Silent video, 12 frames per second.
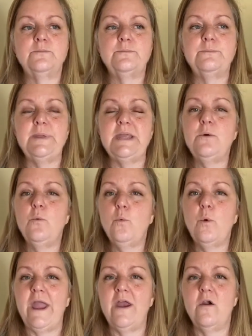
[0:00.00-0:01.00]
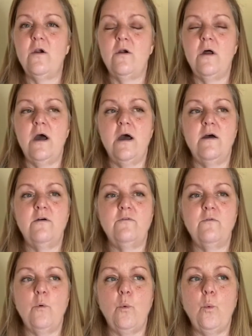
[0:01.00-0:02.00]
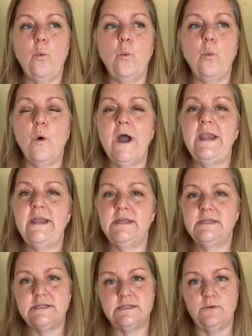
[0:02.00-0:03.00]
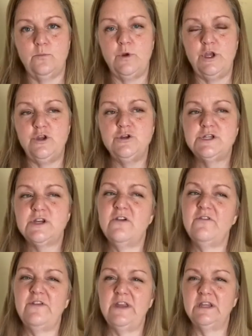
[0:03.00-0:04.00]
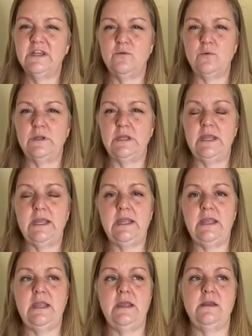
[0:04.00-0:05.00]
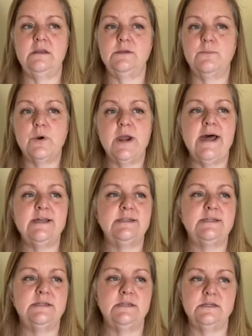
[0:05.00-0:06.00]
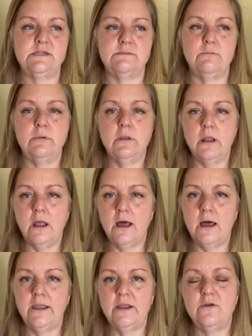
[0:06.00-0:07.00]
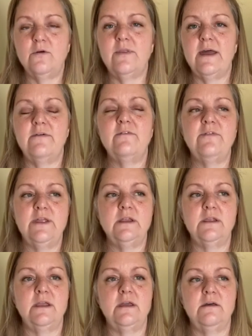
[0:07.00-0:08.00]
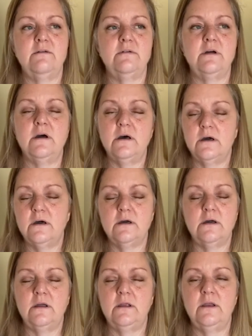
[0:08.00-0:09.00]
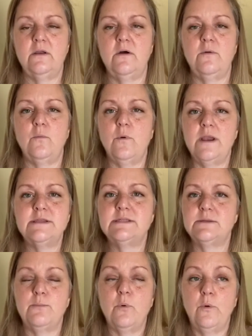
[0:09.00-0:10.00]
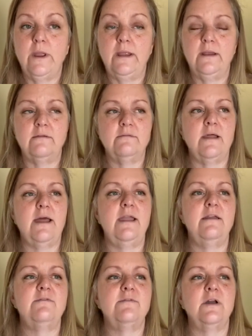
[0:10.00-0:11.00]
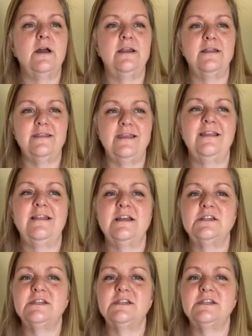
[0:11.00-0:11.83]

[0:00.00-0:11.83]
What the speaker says: Be aware of what is, when you start feeling really icky and depressed and just blah, that feeling of, what's the point of life kind of thing, that